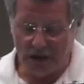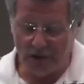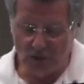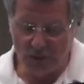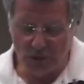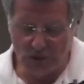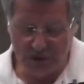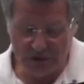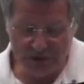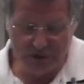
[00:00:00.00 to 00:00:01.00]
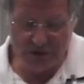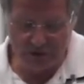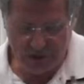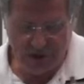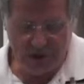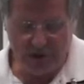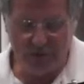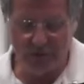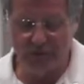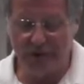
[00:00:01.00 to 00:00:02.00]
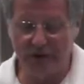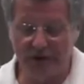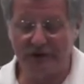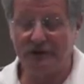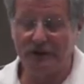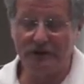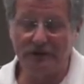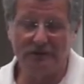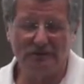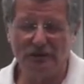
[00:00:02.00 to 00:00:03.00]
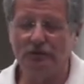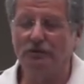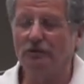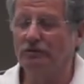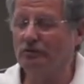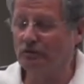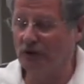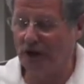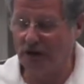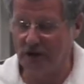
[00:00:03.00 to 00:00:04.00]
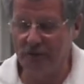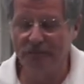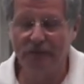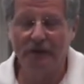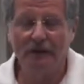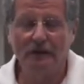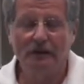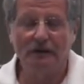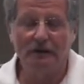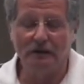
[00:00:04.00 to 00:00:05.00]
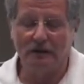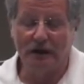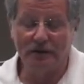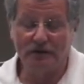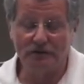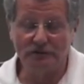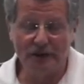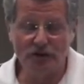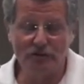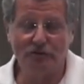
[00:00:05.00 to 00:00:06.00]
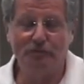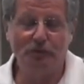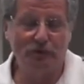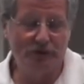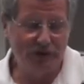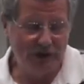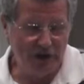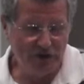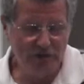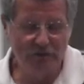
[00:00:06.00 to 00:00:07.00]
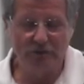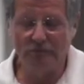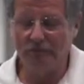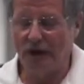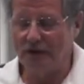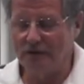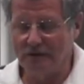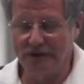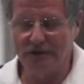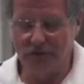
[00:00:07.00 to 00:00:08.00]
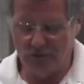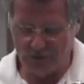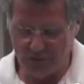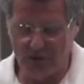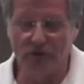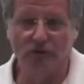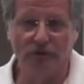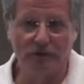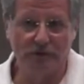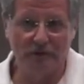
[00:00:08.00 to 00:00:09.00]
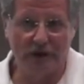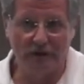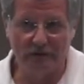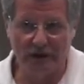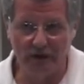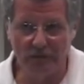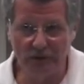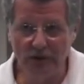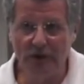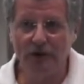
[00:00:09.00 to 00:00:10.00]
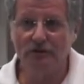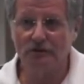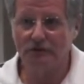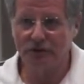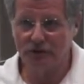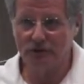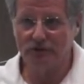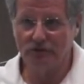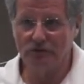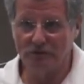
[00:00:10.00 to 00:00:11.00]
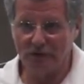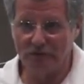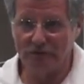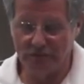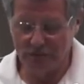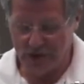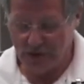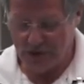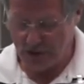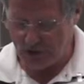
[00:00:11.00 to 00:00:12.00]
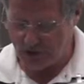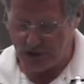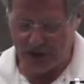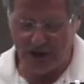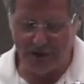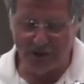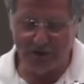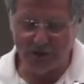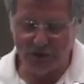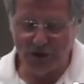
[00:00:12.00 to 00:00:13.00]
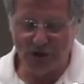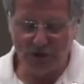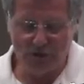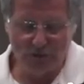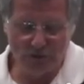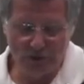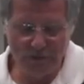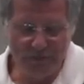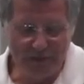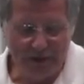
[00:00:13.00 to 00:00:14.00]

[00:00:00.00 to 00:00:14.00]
Our proteins actually, they come from baker's yeast. We do not do any isolation of purification, otherwise it would be economically unviable. So we actually use them as the eye in the fermentation broth,